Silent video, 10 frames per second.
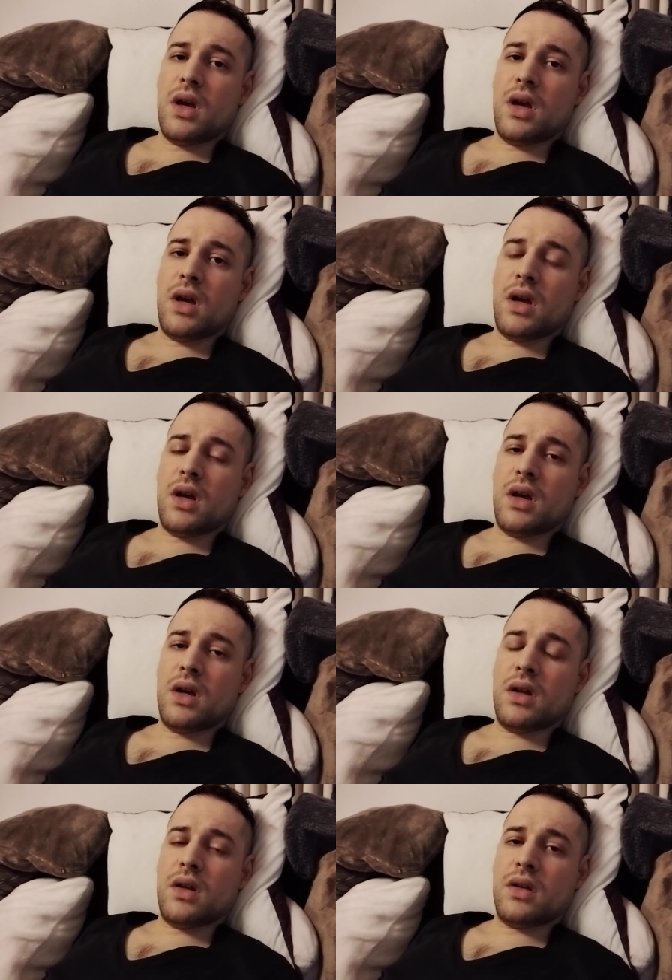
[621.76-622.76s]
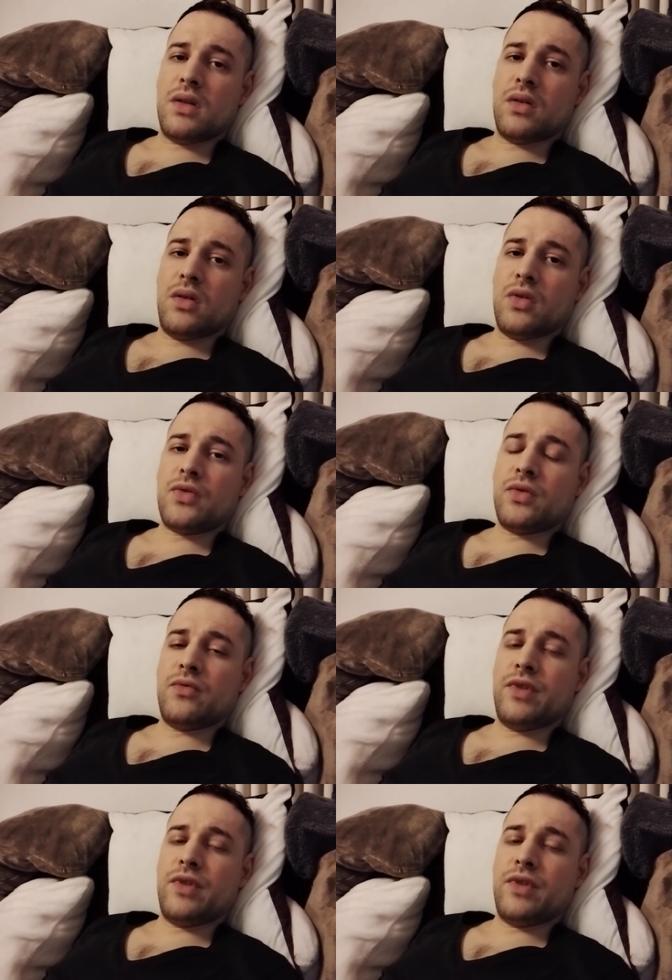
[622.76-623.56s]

and also